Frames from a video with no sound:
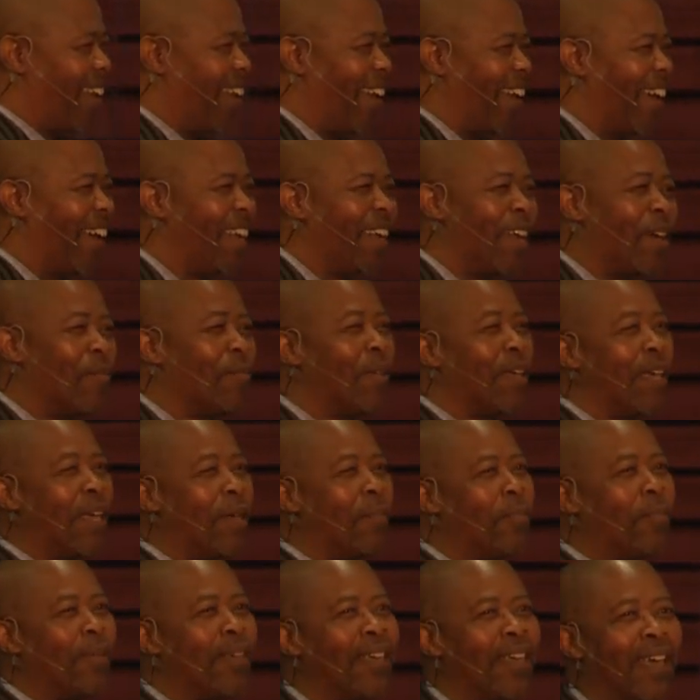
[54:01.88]
And I'm
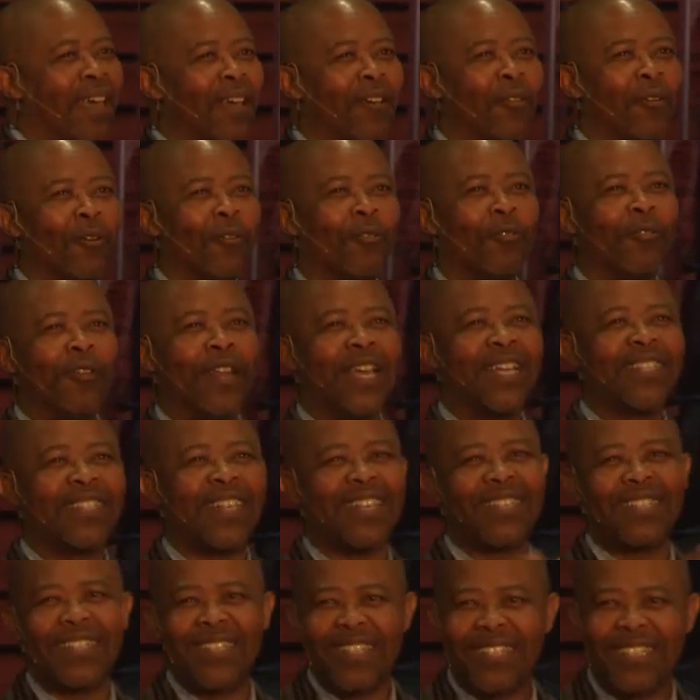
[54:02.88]
happy. Unites
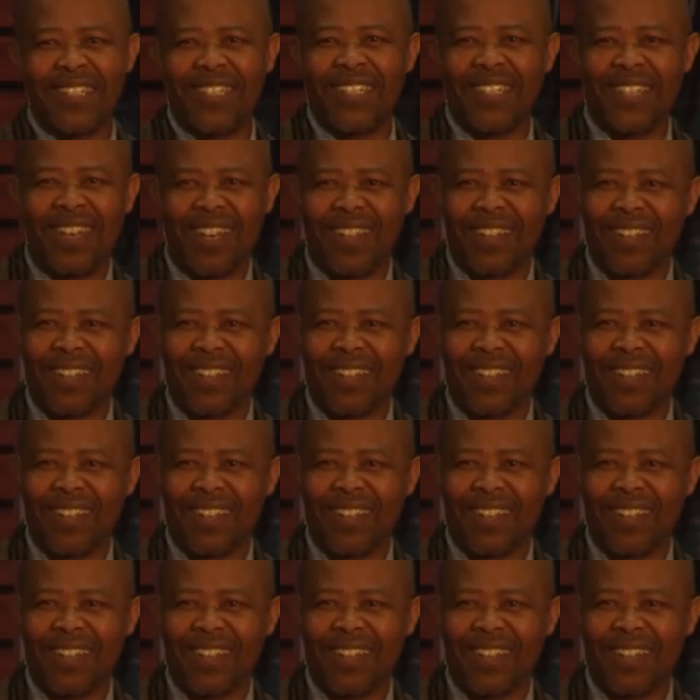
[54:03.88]
are 60.